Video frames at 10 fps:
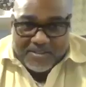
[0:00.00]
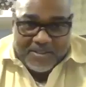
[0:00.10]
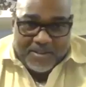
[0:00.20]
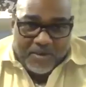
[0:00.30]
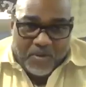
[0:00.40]
You
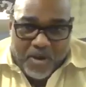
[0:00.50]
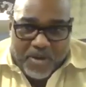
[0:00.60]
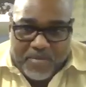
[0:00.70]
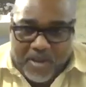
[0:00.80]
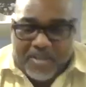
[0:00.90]
know, don't
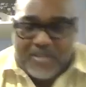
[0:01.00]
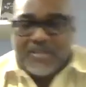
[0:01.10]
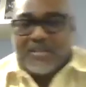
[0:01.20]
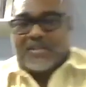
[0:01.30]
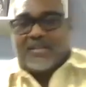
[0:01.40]
worry about it.
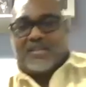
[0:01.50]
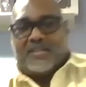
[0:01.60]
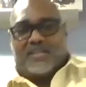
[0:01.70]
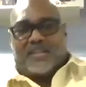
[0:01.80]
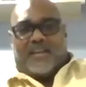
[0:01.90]
That's
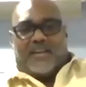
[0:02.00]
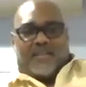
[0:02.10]
wild.